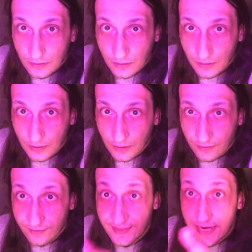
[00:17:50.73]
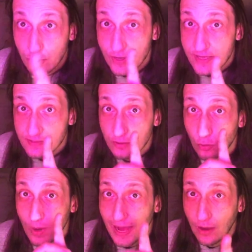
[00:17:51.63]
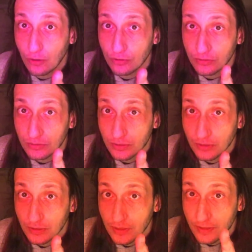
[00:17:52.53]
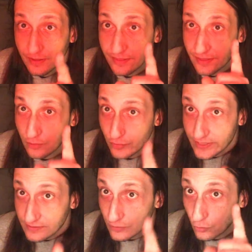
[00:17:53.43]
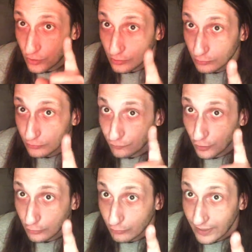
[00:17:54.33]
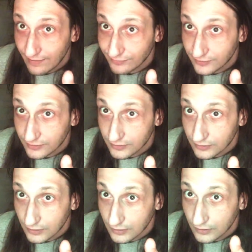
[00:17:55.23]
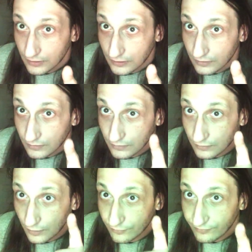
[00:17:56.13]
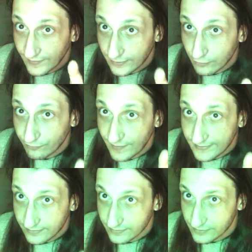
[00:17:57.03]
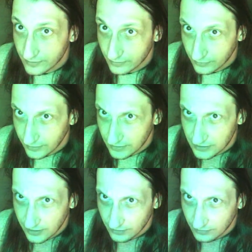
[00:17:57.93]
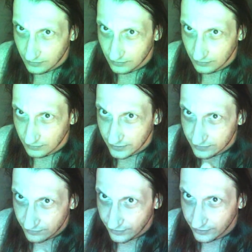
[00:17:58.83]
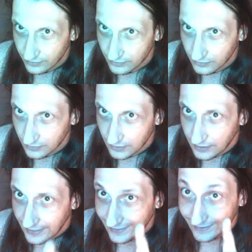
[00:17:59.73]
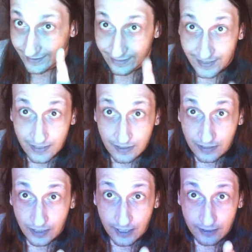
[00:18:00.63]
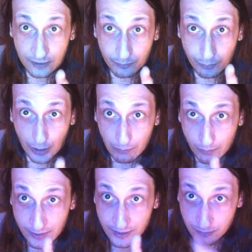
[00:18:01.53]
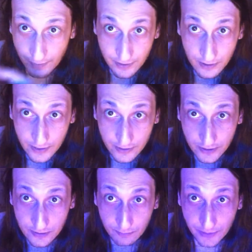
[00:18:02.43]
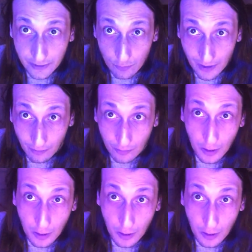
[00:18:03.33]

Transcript: There is a WoW. There is a World of Warcraft of Final Fantasy, isn't it? Isn't there? And I think it probably is a better idea than playing WoW.